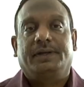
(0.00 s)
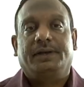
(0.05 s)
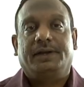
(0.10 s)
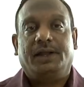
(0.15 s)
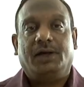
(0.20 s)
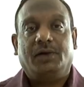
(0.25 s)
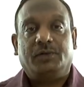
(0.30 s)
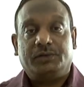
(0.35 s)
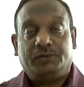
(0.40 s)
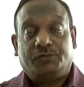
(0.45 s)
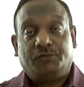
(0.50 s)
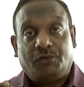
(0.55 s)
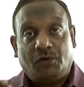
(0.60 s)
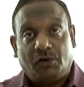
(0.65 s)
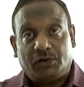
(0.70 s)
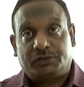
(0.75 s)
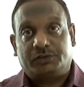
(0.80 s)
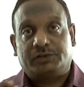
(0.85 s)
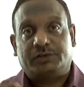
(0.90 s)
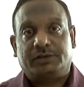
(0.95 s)
Now the
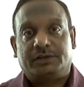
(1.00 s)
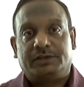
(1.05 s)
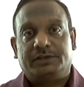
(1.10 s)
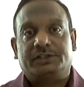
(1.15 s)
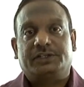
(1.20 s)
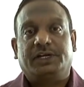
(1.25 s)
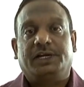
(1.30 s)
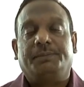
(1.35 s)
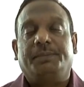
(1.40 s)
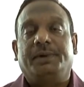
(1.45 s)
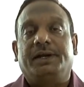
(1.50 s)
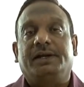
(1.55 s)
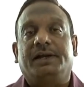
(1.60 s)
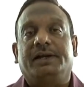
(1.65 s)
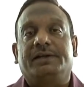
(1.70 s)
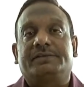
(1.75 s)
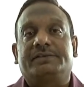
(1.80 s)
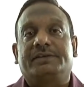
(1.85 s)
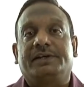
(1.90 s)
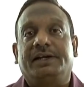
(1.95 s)
fourth statement,
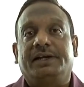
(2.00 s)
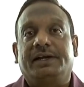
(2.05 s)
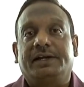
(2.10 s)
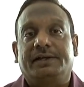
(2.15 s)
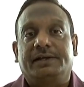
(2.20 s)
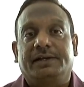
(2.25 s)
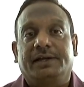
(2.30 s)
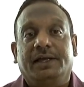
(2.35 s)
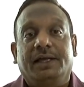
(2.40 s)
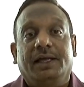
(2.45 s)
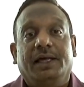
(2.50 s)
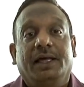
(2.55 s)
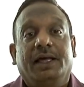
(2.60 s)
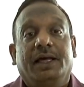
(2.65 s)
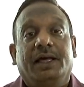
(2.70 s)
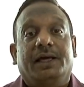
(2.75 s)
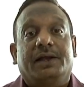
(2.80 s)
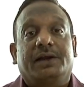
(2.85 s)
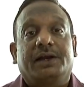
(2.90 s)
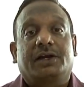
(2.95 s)
let's read it.
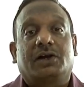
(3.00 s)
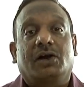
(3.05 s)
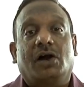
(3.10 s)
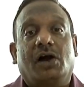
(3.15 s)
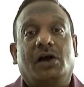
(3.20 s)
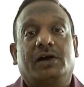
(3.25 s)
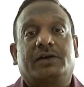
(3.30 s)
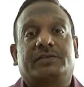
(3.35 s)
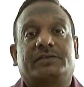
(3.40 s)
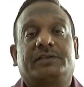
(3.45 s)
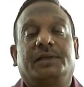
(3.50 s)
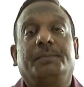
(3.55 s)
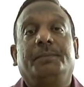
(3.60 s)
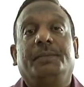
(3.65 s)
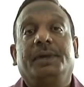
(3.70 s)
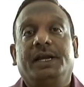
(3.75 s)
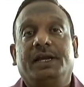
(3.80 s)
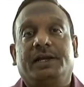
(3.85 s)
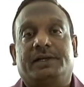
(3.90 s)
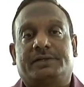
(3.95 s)
Records the
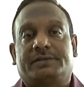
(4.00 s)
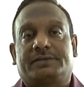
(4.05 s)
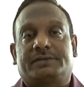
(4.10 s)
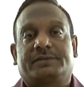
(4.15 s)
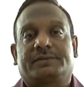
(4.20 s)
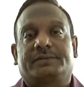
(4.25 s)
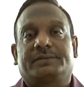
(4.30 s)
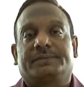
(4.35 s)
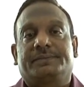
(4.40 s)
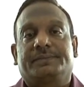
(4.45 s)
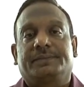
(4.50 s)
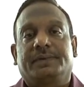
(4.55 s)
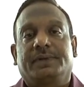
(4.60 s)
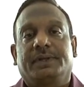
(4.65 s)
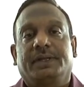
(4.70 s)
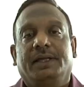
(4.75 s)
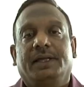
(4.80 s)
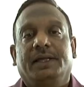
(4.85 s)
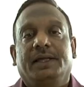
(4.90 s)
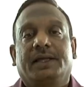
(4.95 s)
minutes,
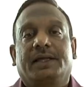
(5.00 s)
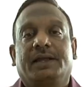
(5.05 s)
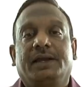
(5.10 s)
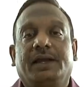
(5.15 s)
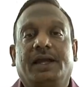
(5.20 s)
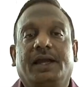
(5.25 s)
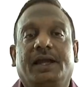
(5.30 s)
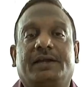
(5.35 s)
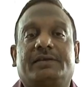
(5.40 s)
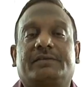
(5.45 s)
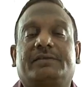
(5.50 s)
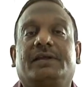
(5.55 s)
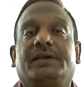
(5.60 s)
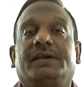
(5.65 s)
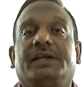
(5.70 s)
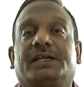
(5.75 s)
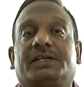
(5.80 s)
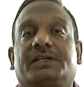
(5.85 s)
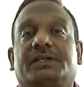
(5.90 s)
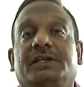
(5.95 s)
creates the
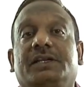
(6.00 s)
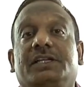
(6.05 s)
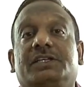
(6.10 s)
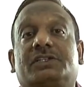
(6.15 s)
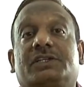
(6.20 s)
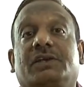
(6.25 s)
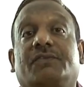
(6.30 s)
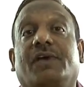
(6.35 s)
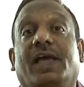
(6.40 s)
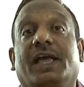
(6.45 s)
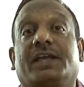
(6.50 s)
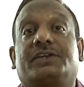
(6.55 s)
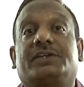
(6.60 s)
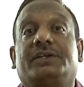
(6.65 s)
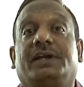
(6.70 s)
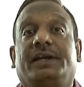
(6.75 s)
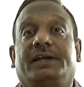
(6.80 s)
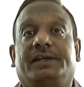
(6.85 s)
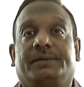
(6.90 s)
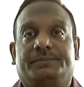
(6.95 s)
li list of action
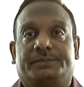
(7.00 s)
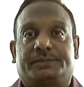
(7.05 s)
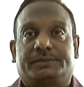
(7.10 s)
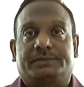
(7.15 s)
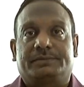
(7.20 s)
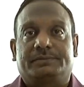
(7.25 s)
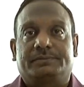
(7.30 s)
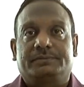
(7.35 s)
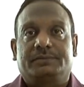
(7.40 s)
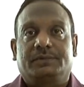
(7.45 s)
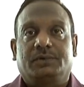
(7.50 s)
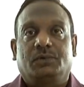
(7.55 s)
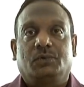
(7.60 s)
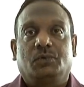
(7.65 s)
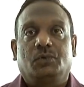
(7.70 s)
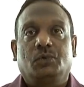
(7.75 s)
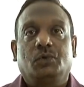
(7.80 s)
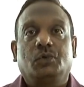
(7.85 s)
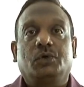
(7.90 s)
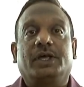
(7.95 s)
items.
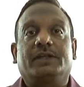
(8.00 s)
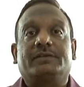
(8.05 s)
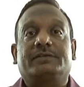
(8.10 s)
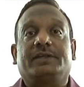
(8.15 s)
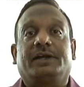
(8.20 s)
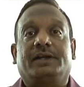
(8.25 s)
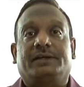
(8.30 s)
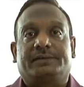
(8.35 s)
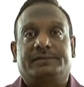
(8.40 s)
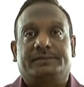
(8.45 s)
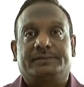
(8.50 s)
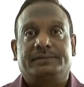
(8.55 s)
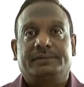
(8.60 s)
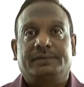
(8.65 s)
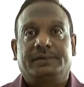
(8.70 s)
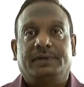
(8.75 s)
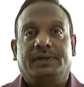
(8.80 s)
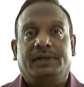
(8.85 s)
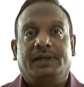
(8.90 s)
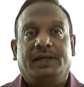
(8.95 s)
Who does that?
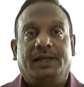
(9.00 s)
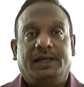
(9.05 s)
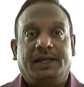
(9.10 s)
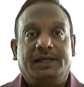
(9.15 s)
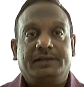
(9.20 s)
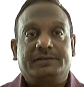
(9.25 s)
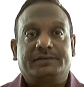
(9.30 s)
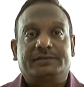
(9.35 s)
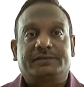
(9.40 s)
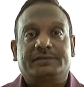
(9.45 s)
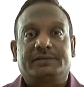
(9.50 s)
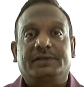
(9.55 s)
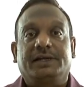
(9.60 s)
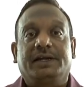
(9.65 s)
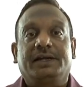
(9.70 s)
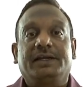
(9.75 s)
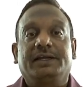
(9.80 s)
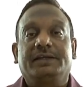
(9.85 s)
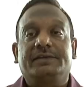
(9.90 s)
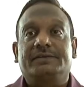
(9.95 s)
Yes,
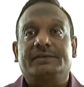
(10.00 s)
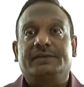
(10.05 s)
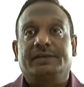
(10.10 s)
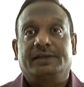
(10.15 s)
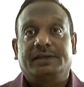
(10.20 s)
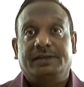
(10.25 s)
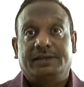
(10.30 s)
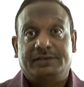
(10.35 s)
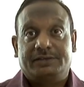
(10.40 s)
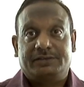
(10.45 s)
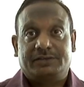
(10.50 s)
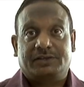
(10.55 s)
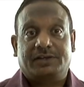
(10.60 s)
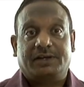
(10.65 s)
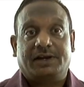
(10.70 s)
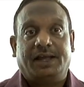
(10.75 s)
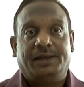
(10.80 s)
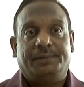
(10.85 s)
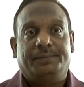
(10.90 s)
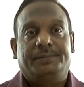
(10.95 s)
it is
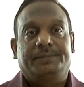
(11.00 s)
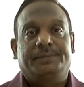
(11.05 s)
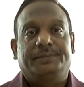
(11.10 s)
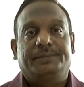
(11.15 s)
scribe.